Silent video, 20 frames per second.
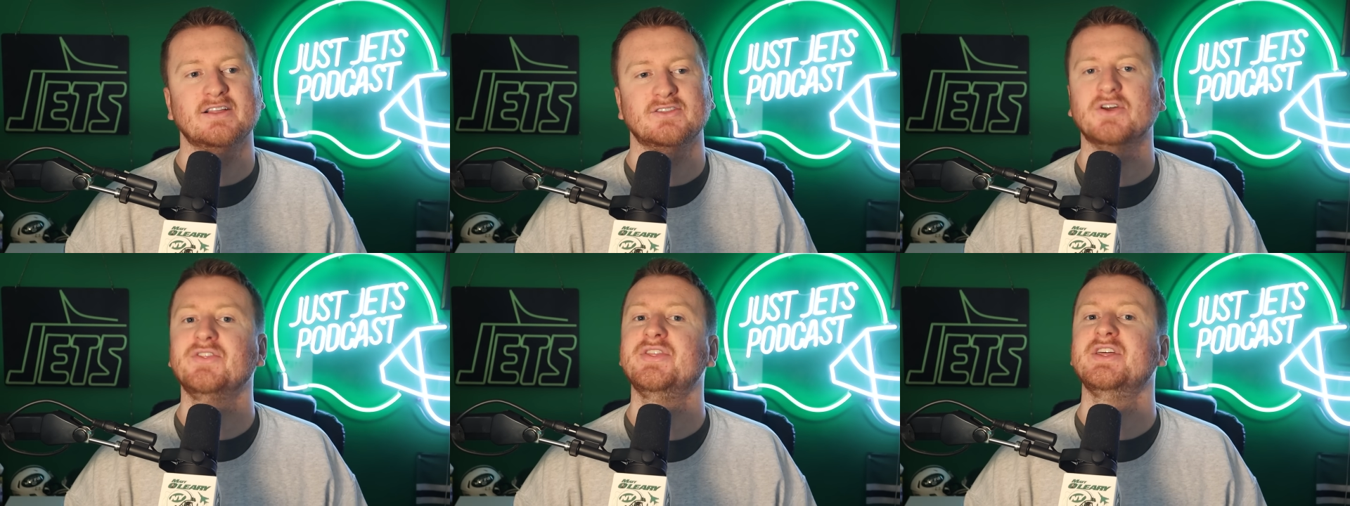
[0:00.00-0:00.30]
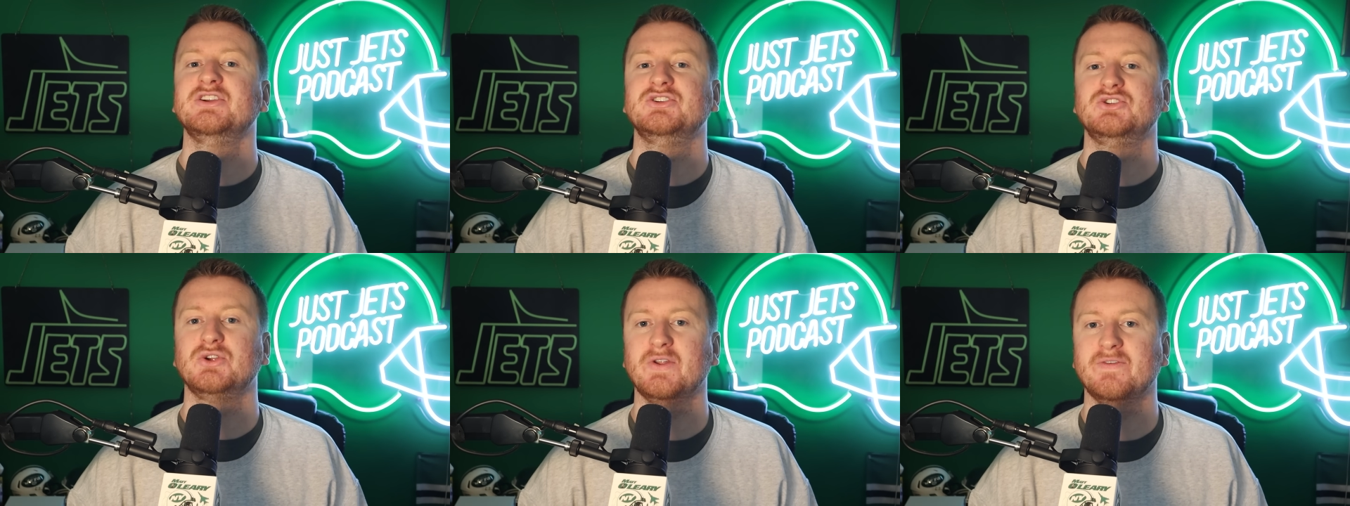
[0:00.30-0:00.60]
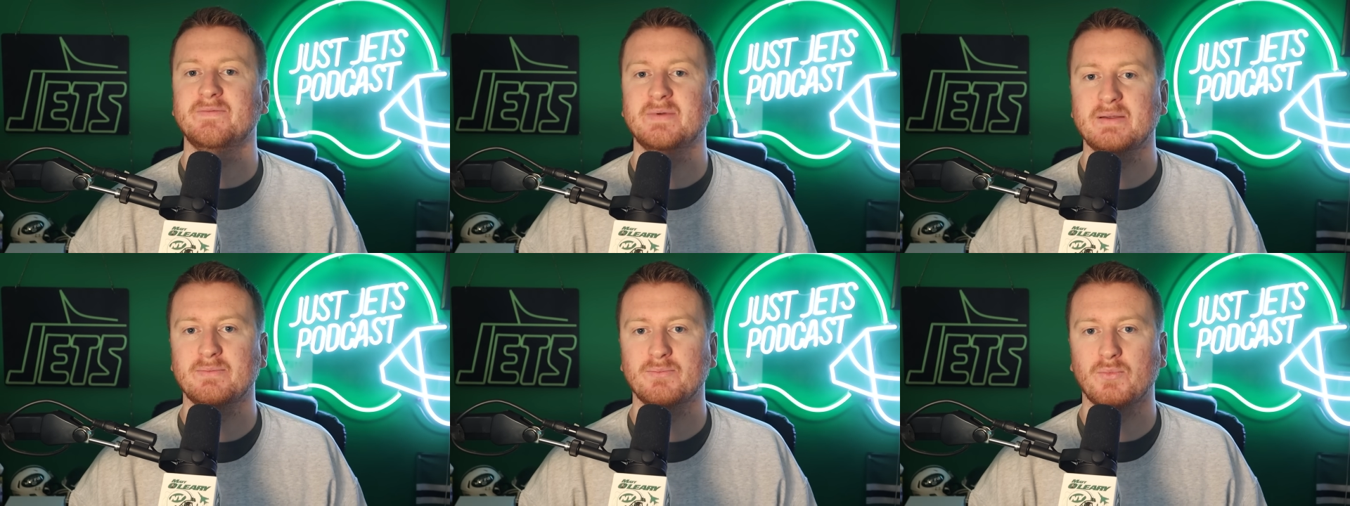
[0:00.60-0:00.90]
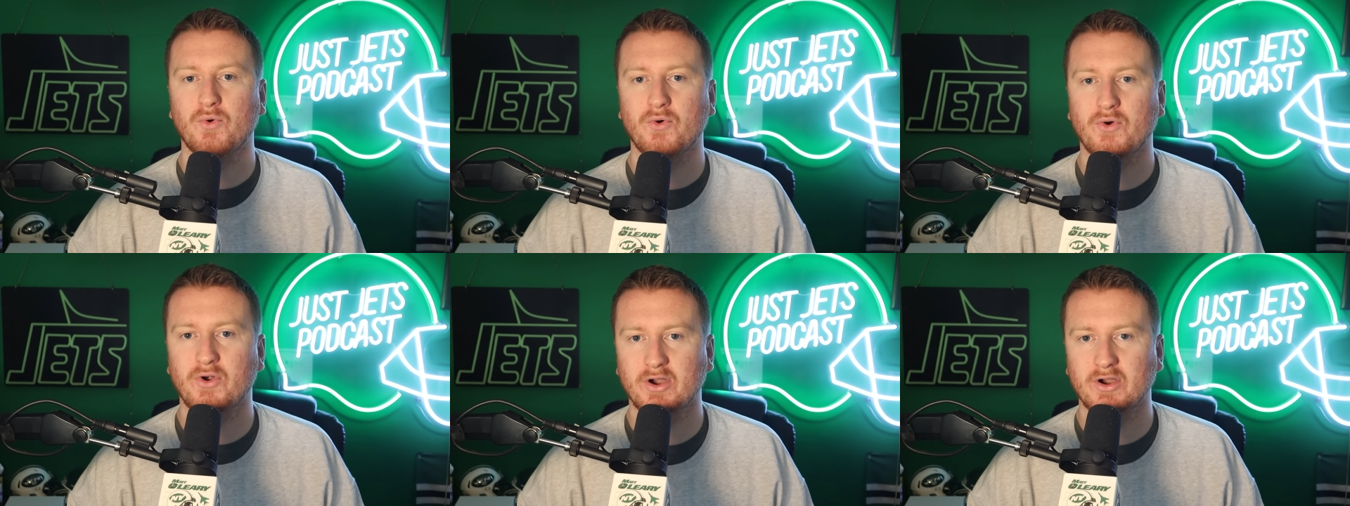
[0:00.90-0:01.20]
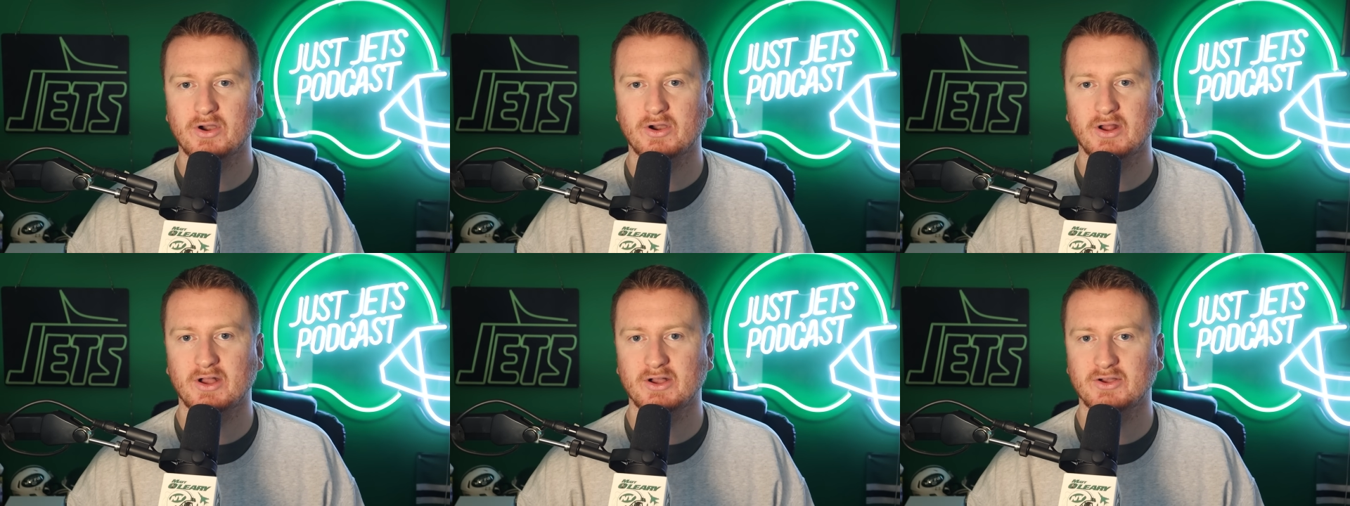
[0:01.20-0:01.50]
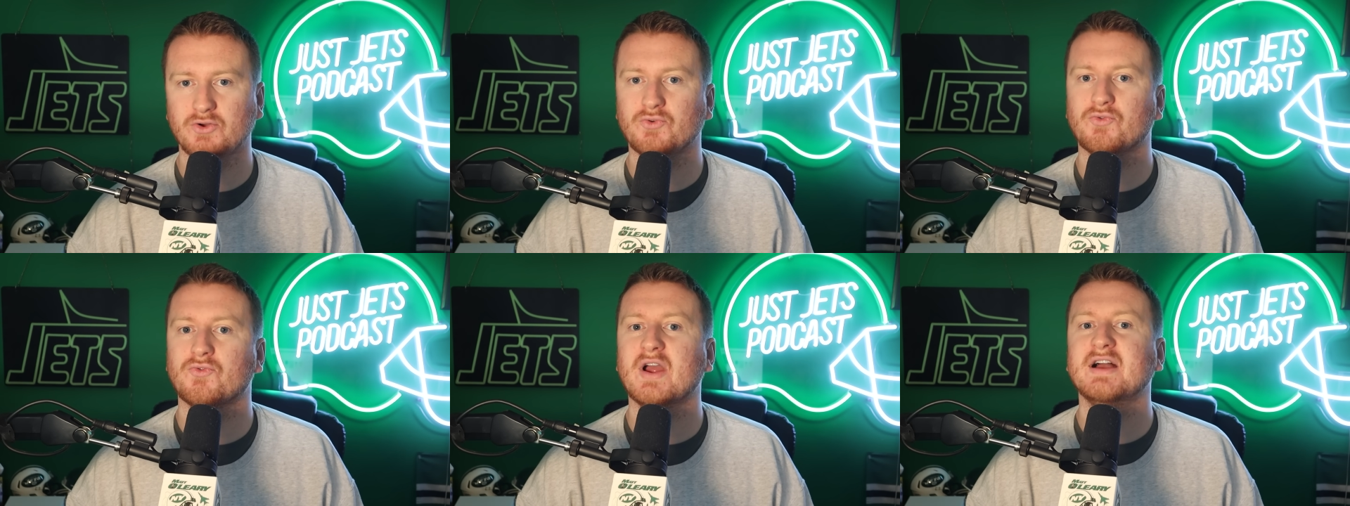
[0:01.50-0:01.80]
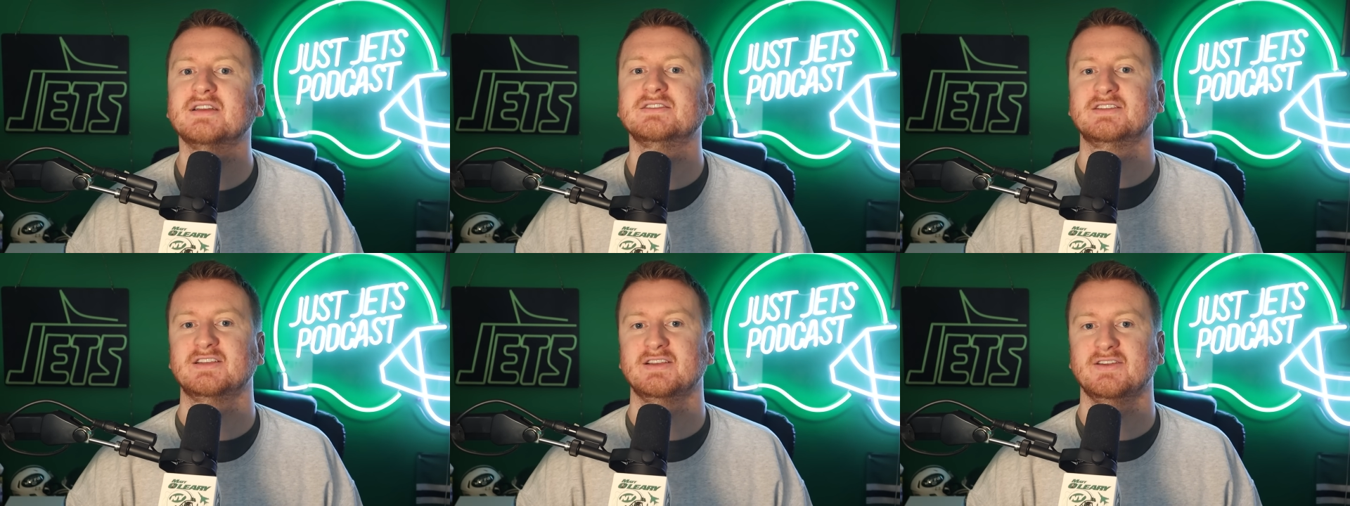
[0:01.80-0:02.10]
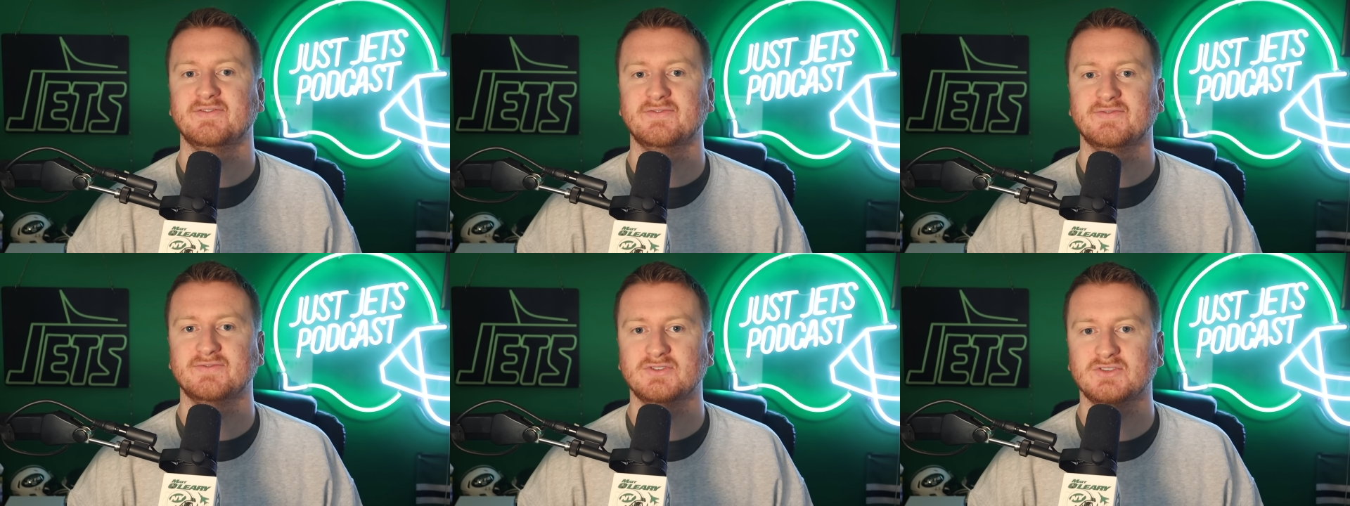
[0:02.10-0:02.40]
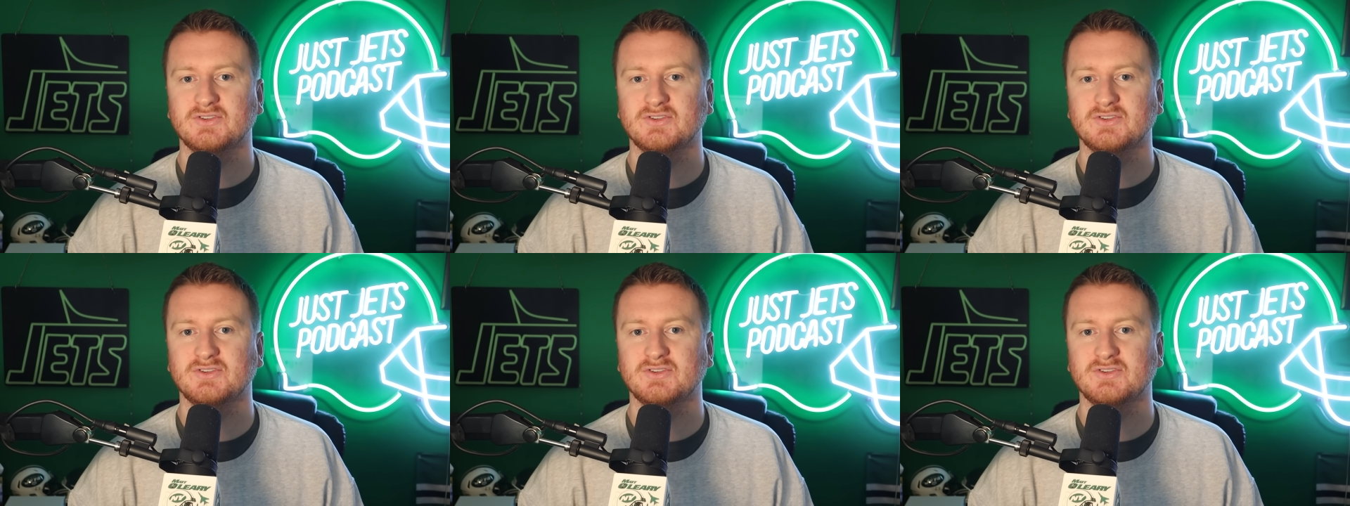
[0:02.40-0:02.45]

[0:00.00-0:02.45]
Thought they should have been more aggressive